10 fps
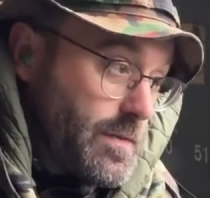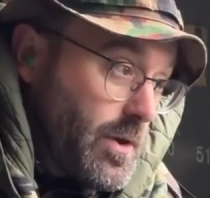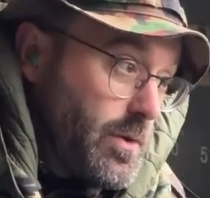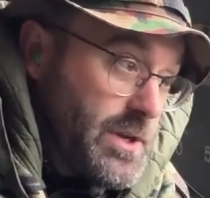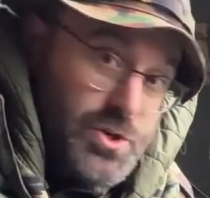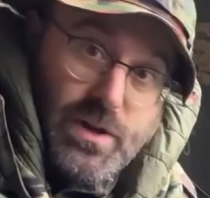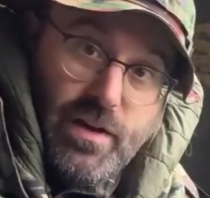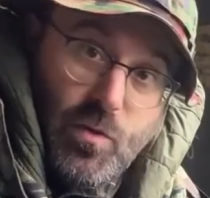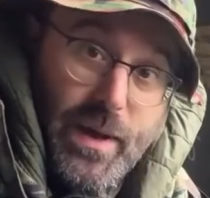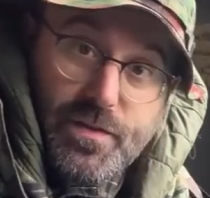so it should
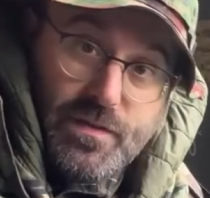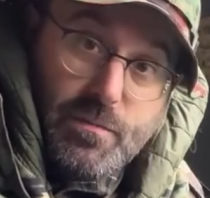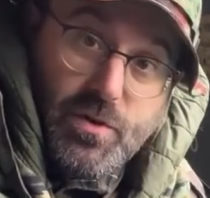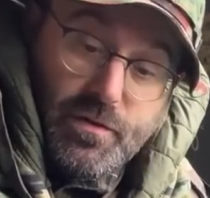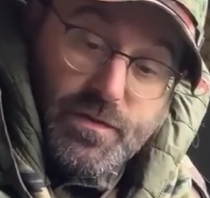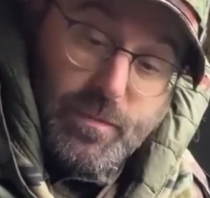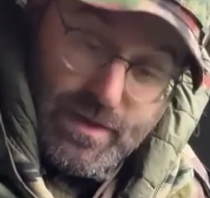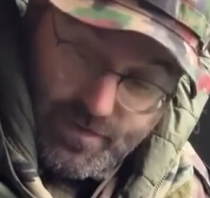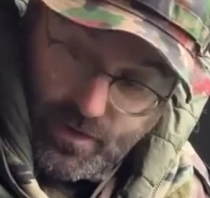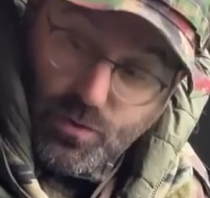have about the same degree of
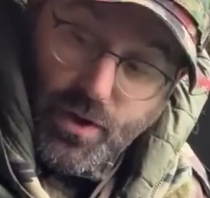stability,